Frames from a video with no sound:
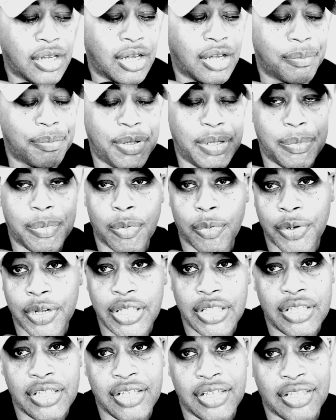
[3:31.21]
uh, people were
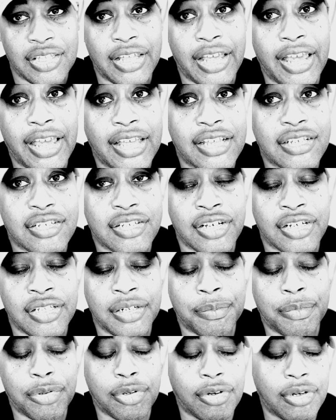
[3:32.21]
getting enhanced
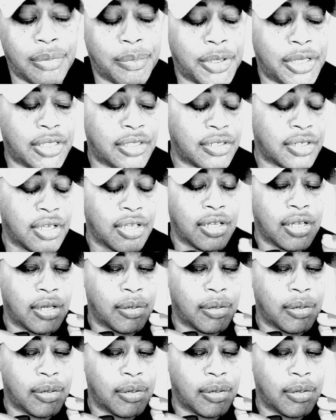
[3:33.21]
unemployment,